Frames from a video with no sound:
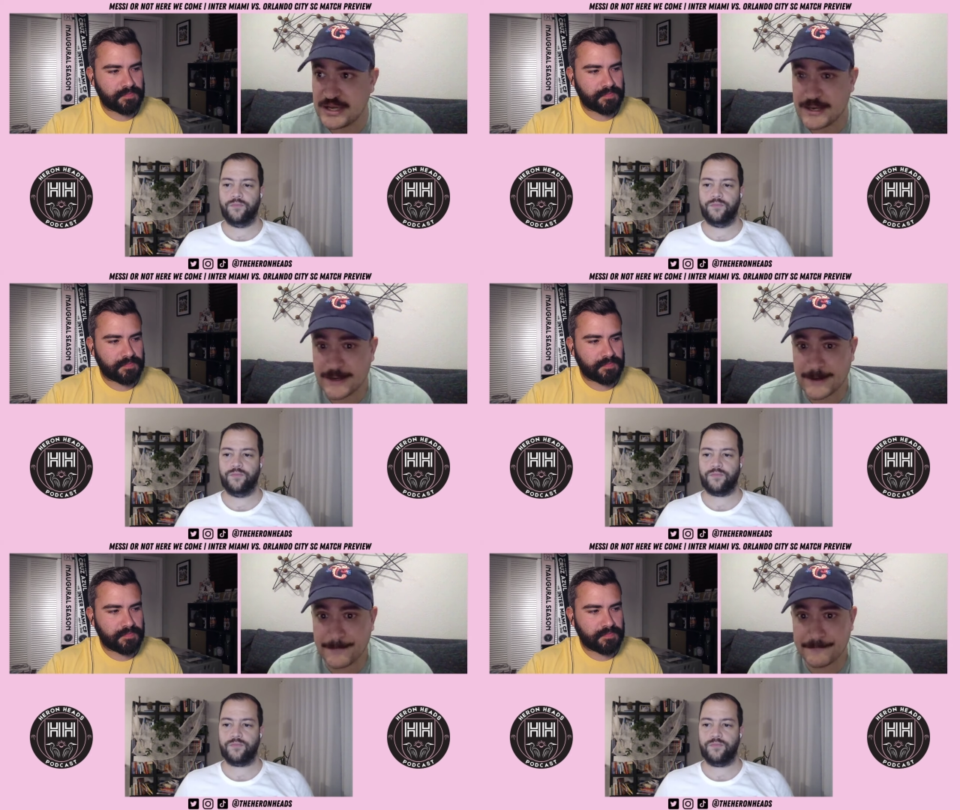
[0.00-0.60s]

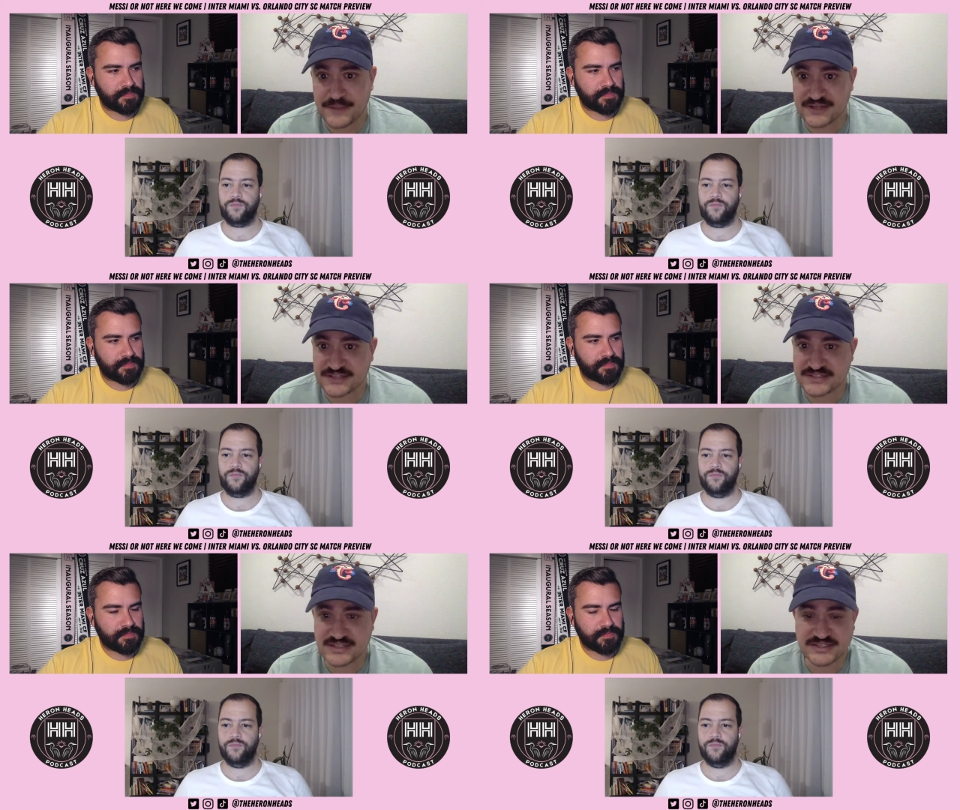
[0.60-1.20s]
Speaker 1: um, and
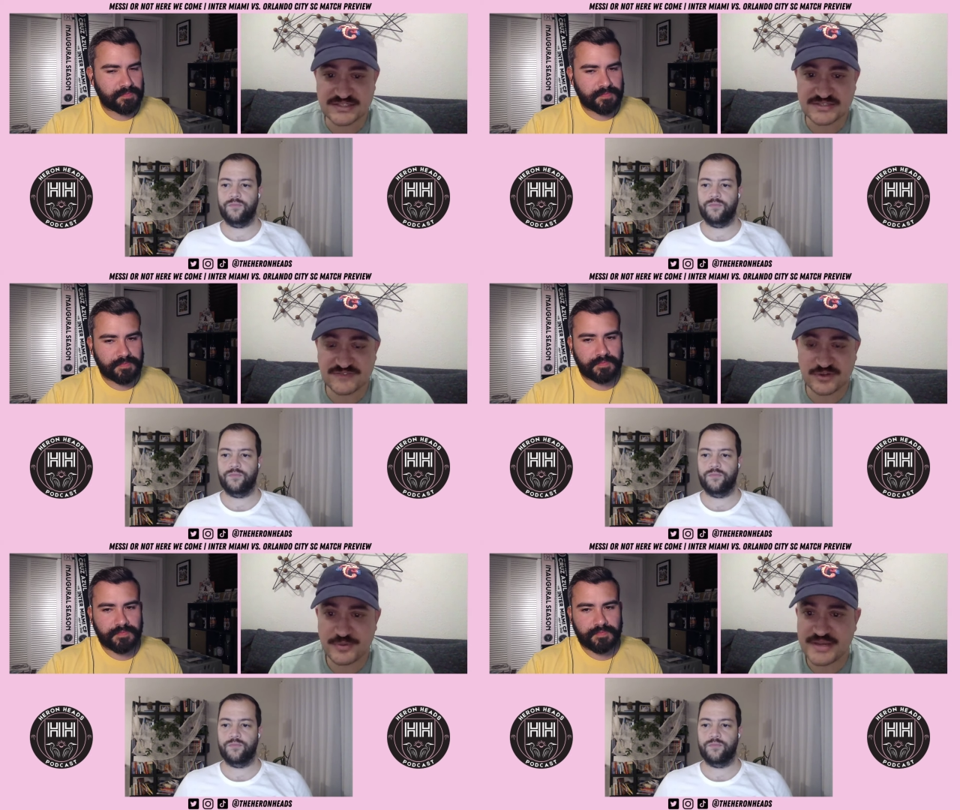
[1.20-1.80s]
his and his
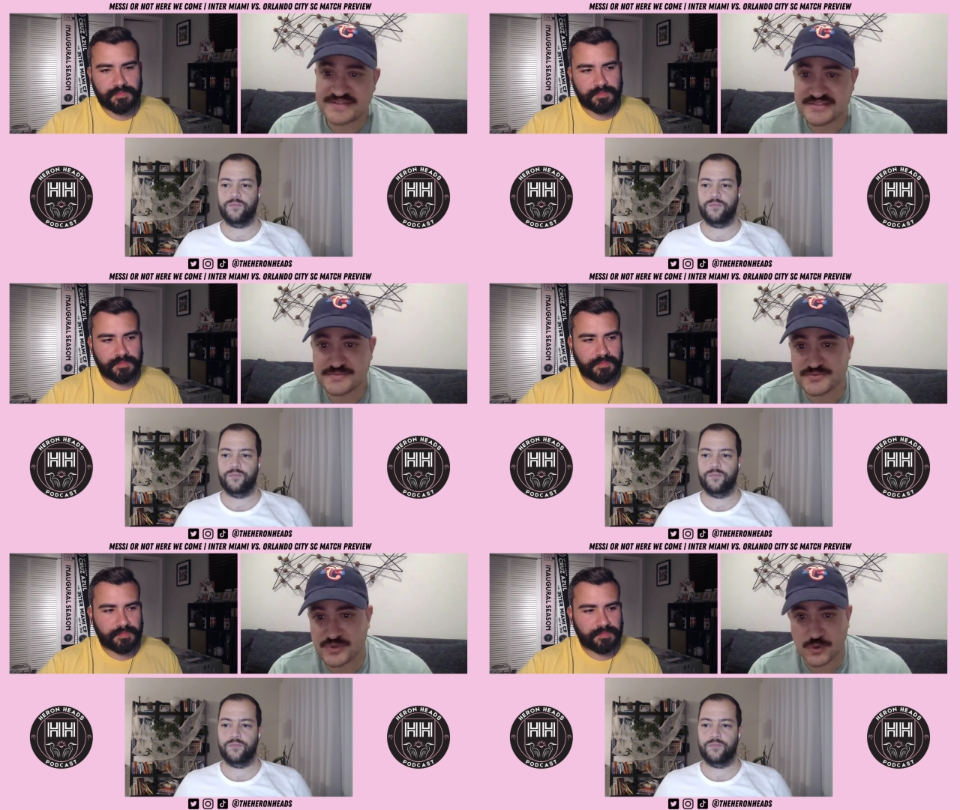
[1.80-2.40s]
flare
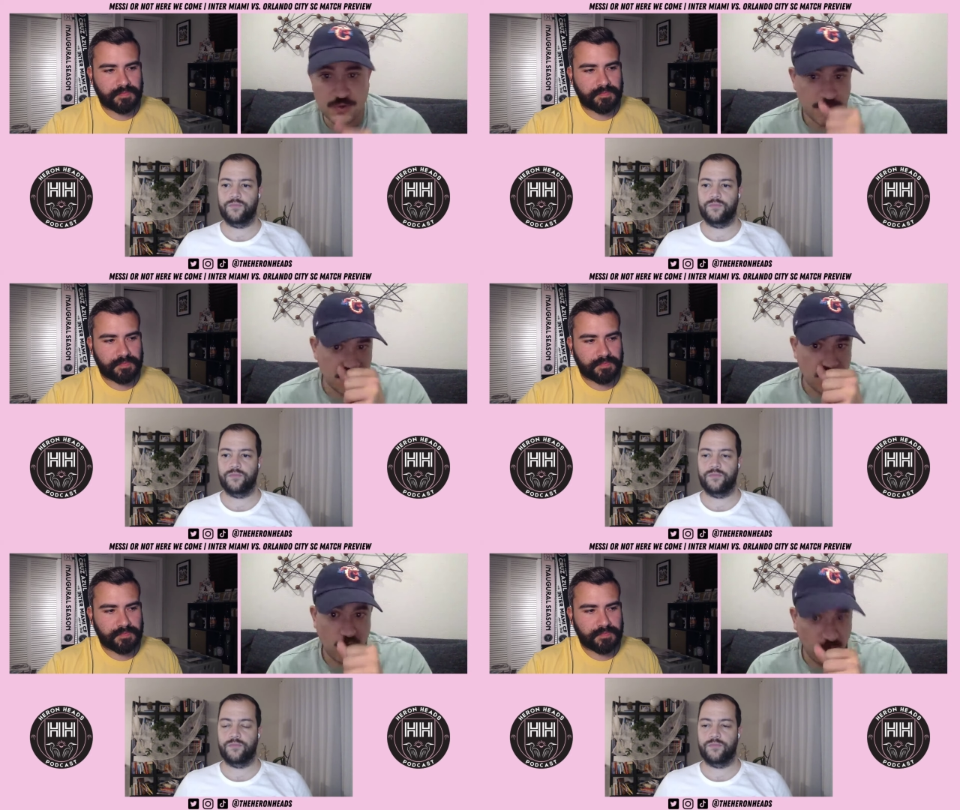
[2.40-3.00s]
passes. So
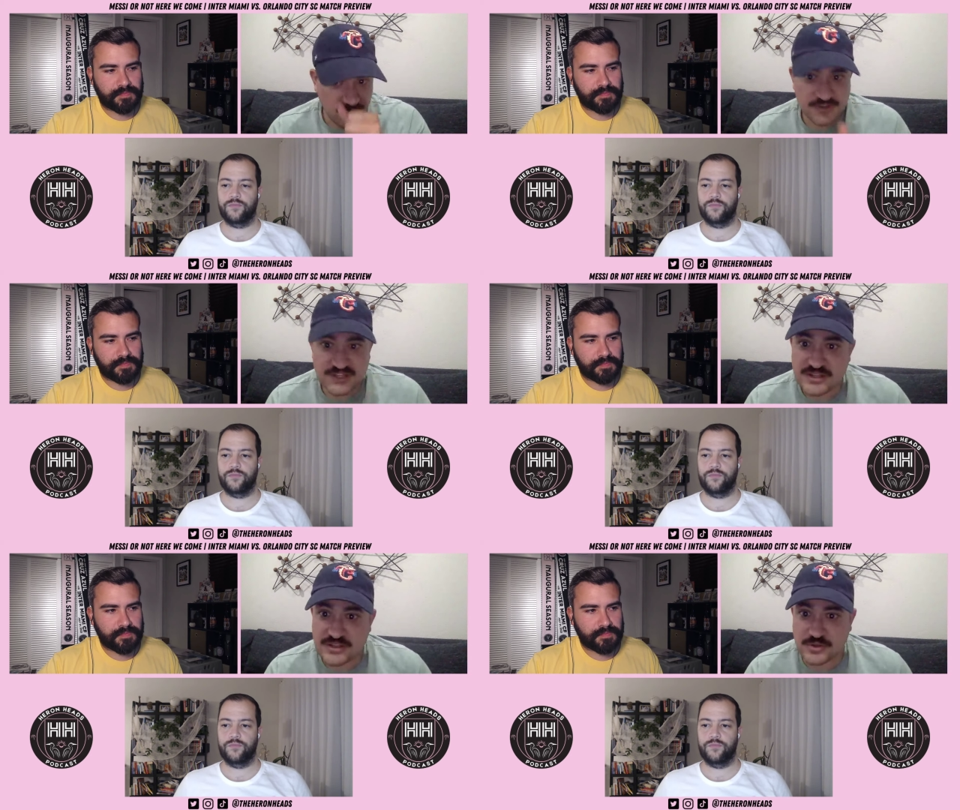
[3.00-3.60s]

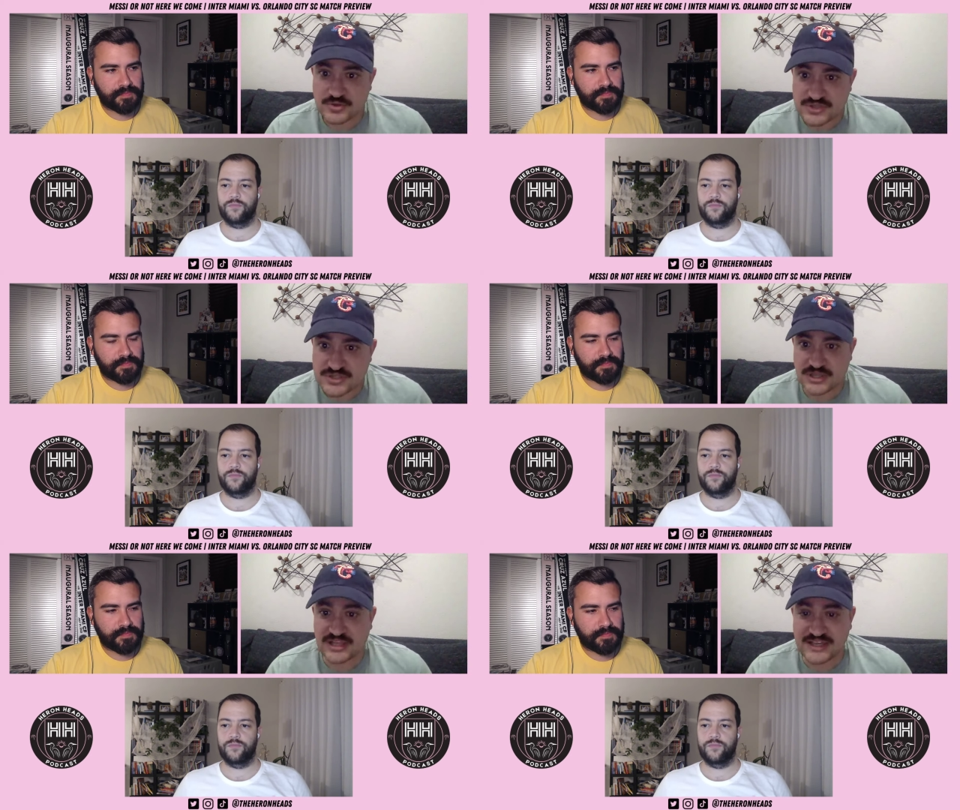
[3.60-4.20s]
hopefully
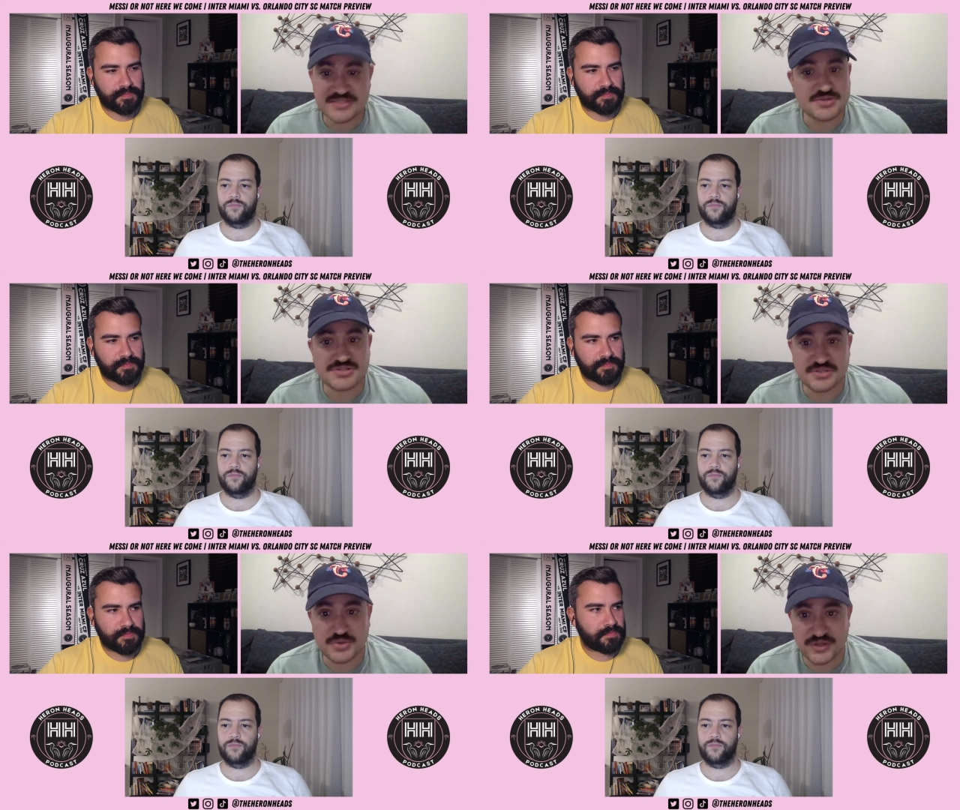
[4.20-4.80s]
those lanes are
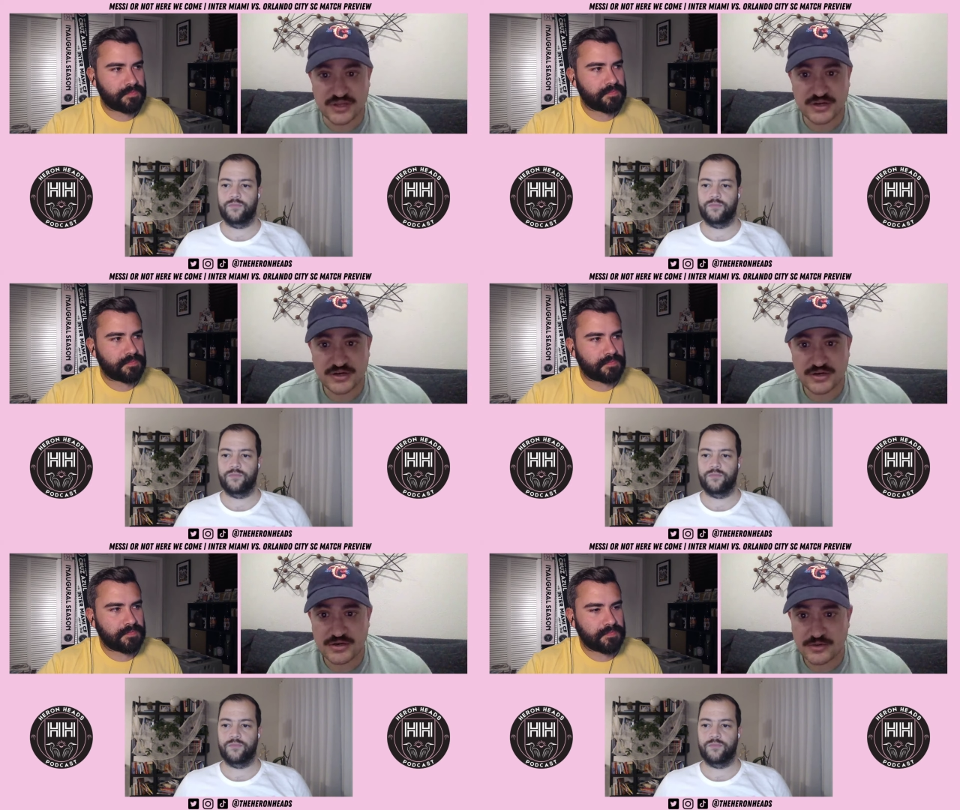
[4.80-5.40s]
still
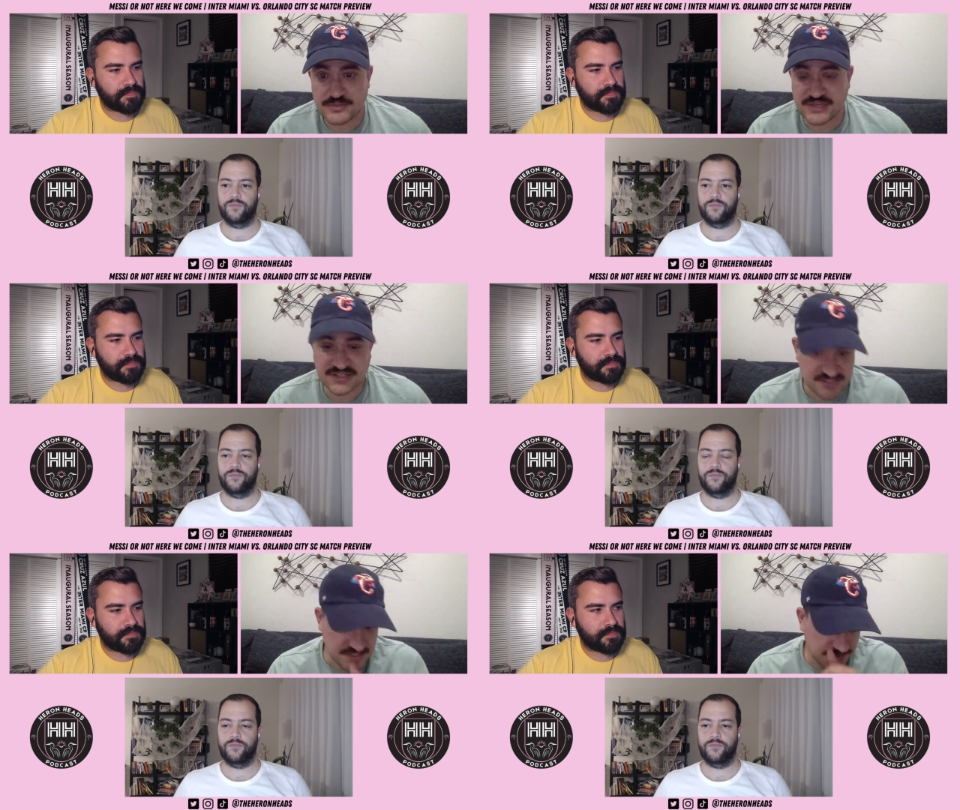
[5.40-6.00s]
there
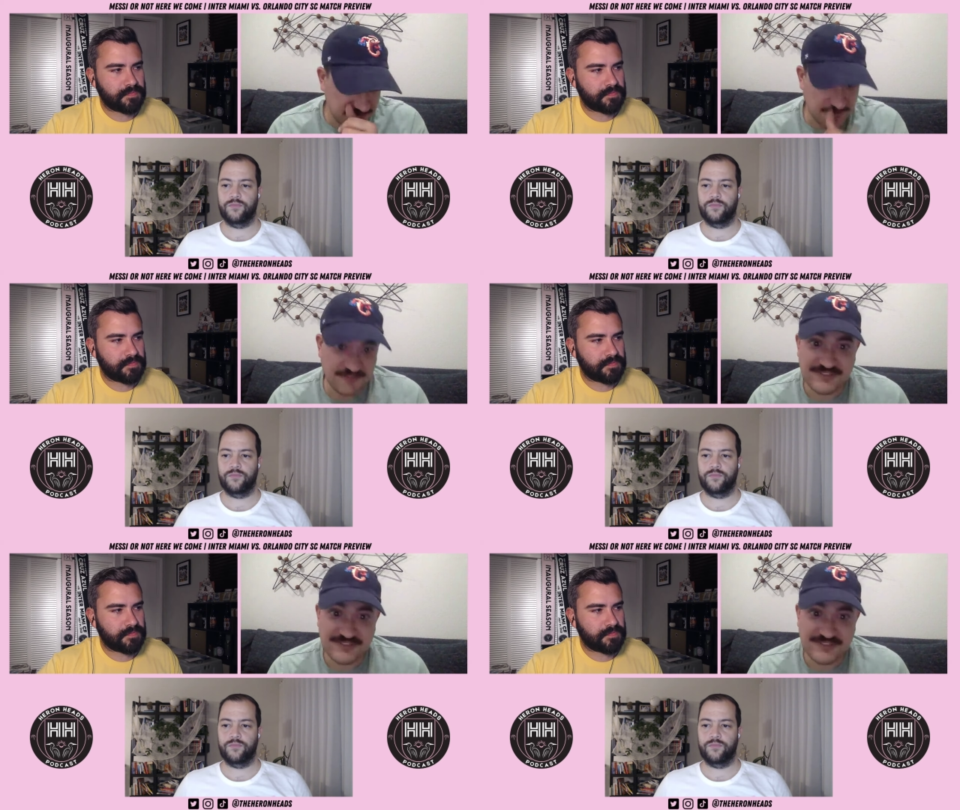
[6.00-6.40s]
because if if